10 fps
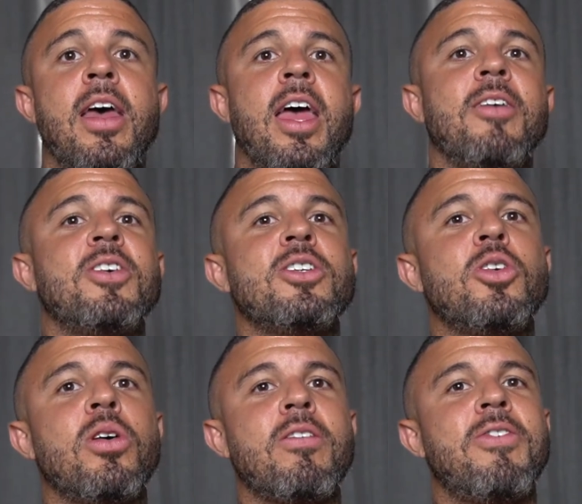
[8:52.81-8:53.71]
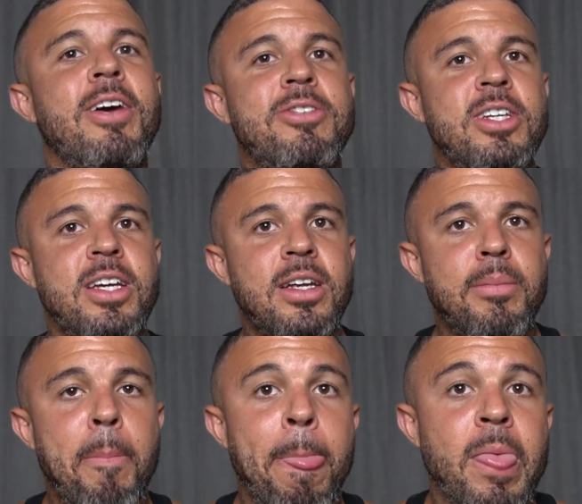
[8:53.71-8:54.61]
If you're doing
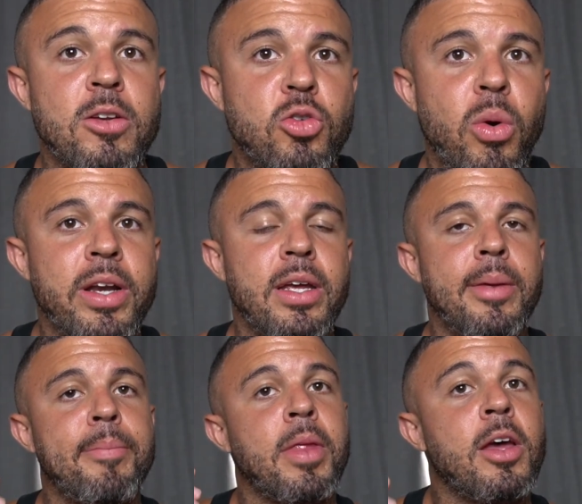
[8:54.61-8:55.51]
15, 20,